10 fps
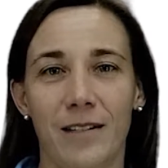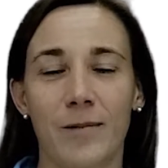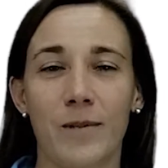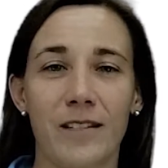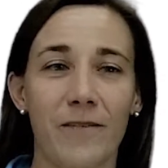
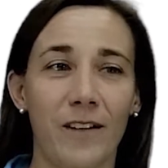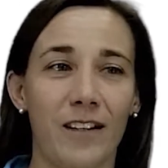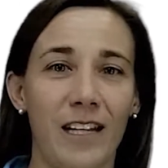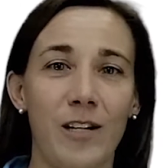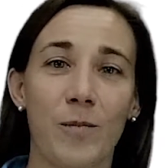
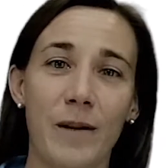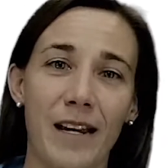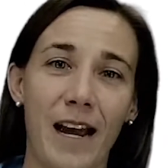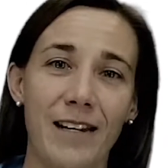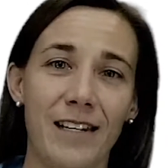specifically your
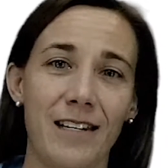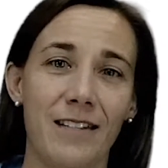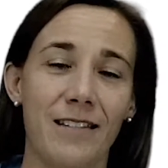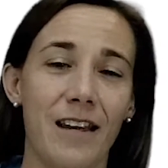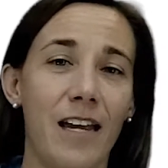
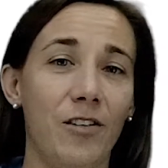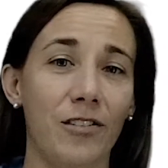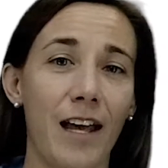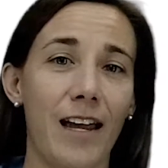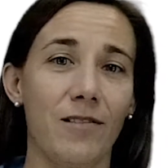P&IDs and
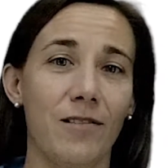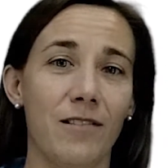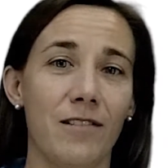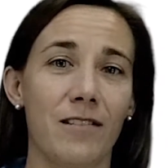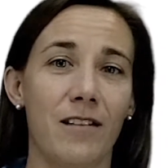your
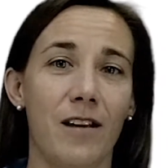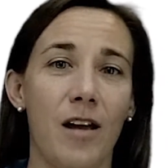layouts.